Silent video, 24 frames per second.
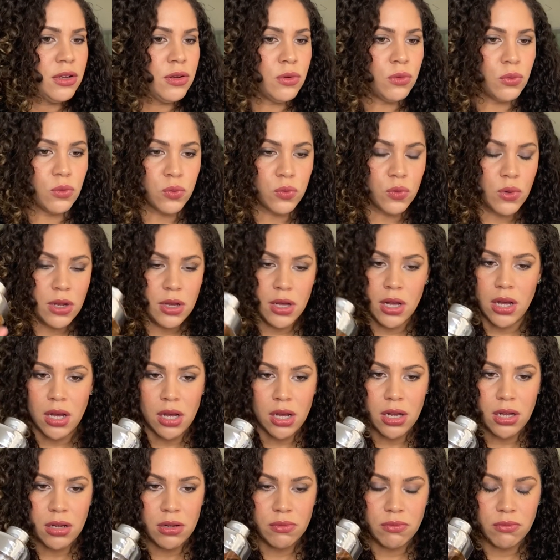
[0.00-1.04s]

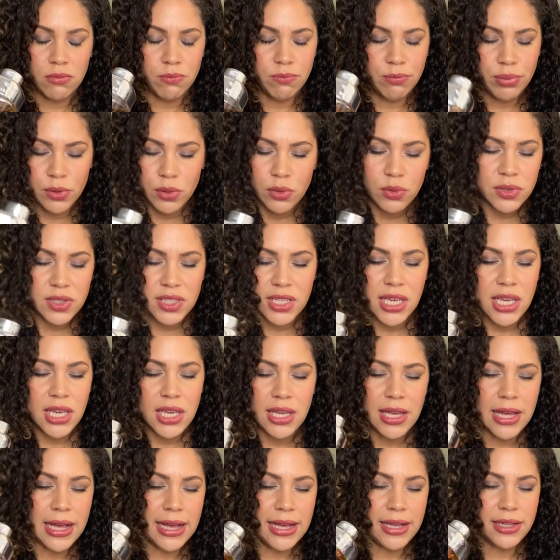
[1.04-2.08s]
boozy.
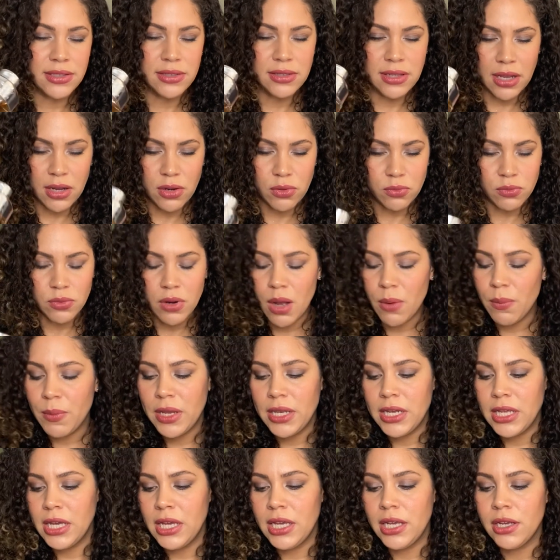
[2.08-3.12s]
It has like rum
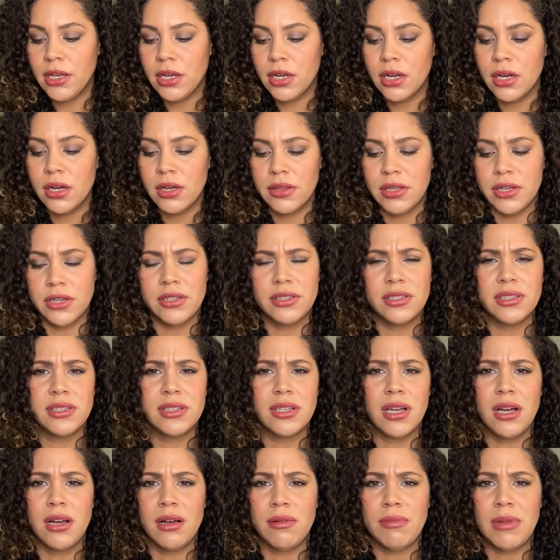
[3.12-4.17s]
in here. There's,
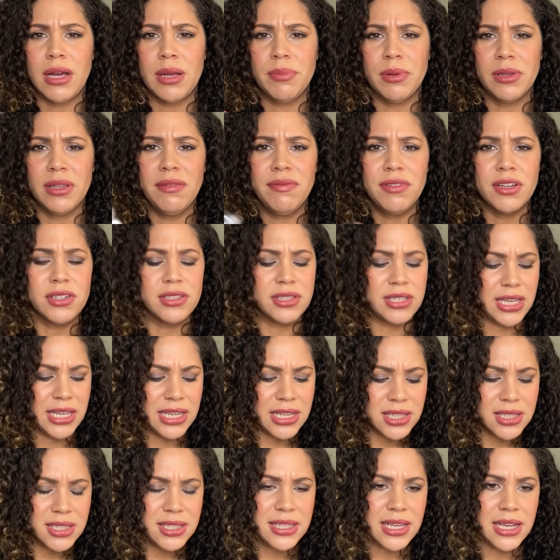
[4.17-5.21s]
I believe there's
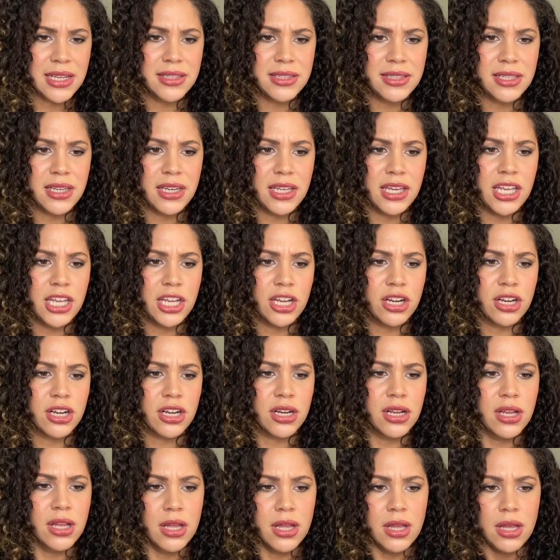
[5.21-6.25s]
incense in here.